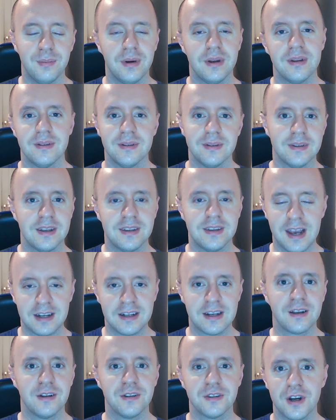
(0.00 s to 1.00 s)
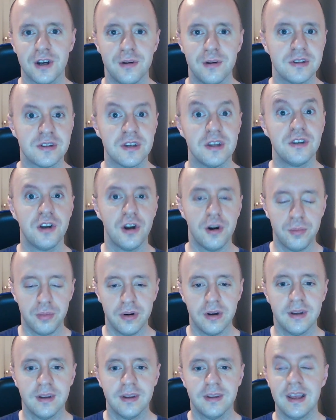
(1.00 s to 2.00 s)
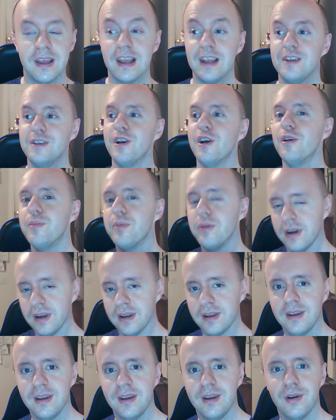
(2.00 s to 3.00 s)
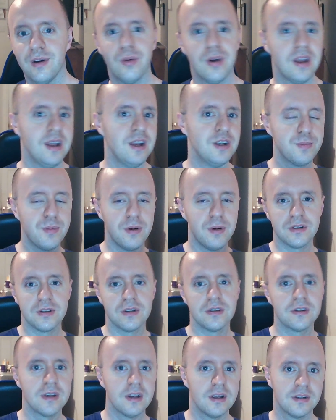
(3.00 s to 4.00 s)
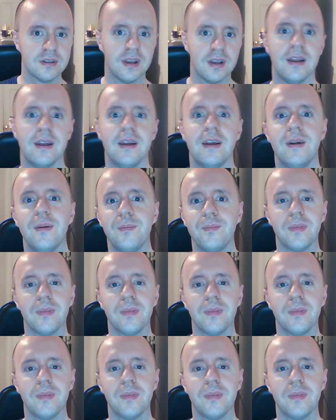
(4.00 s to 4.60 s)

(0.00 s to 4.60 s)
But the technical term is interpret. They interpret what each person says.